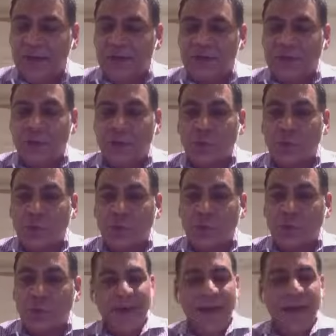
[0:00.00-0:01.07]
So
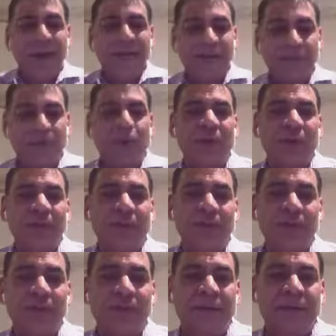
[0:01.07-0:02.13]
I had to bring
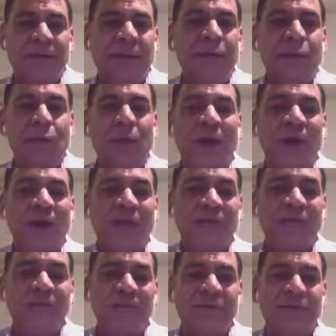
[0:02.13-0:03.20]
in a variety
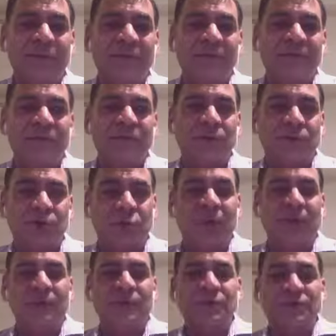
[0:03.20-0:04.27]
of different
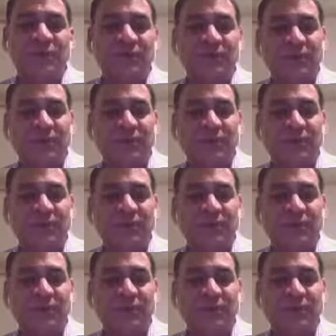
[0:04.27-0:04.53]
trainers